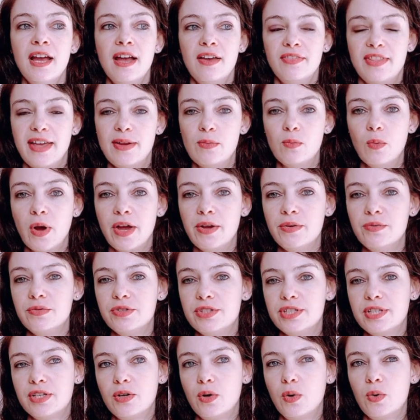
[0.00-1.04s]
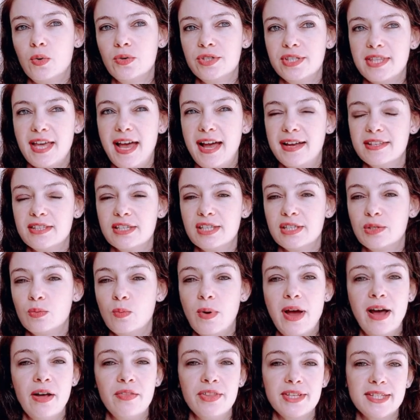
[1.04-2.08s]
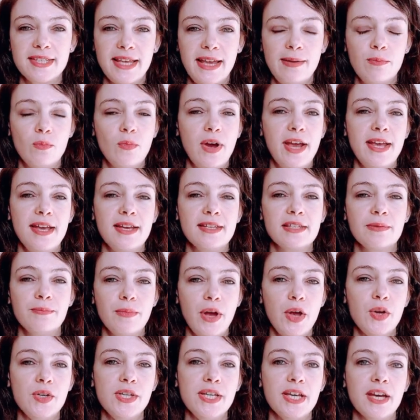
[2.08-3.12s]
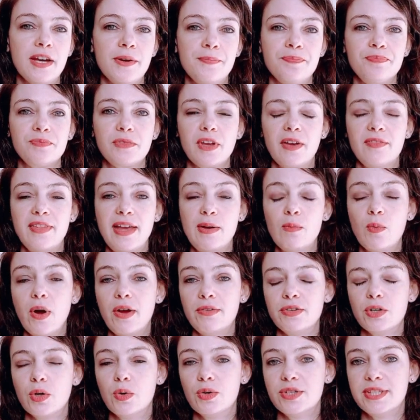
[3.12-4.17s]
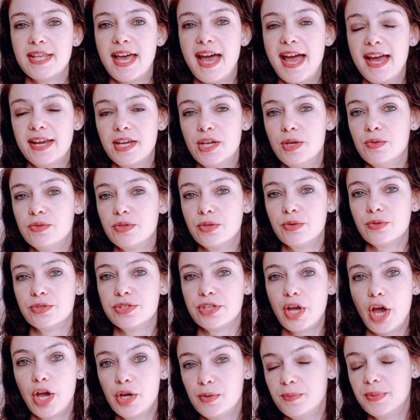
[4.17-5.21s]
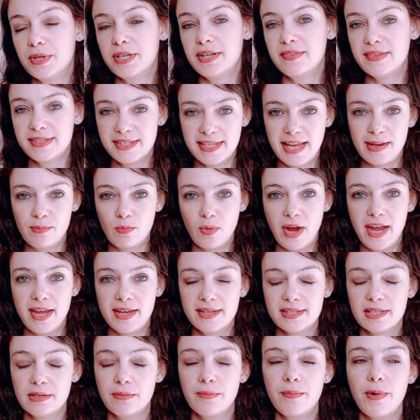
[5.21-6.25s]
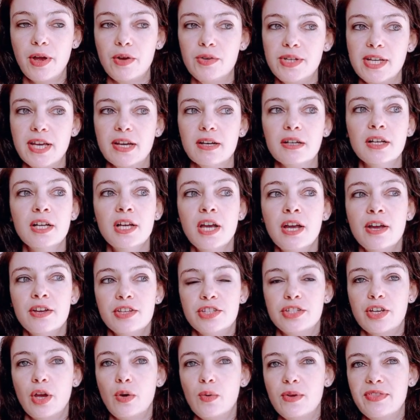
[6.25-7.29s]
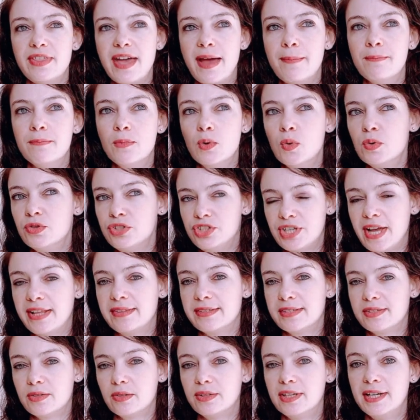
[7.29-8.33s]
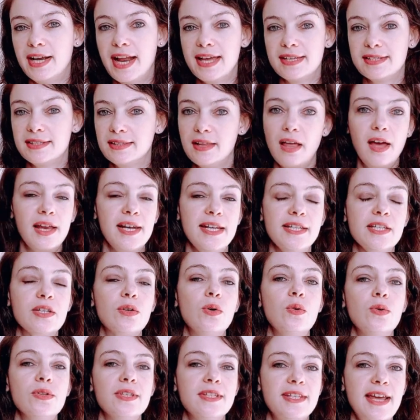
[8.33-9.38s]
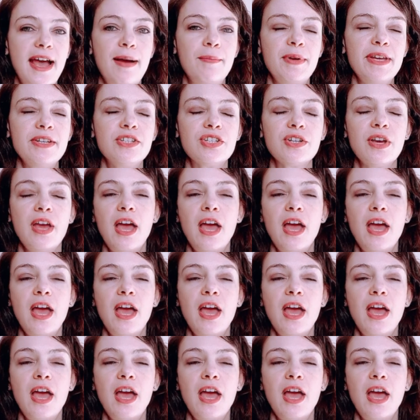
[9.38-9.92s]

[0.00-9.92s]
They won't cause the hair to swell the same way as ammonia, and they won't cause the hair cuticles to open in the same way as an ammonia, so they're more gentle and less likely to cause damage,